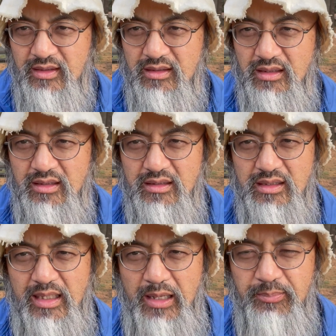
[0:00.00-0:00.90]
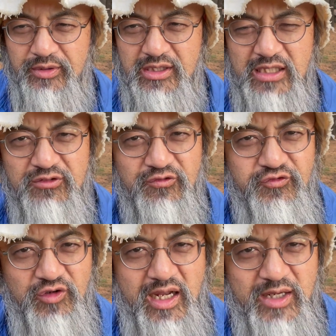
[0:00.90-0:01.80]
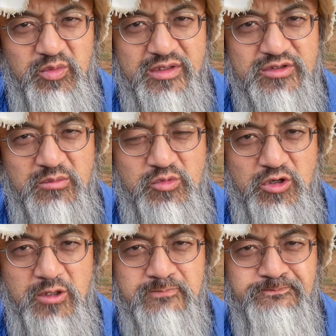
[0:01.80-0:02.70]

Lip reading: I believe the fried ones are more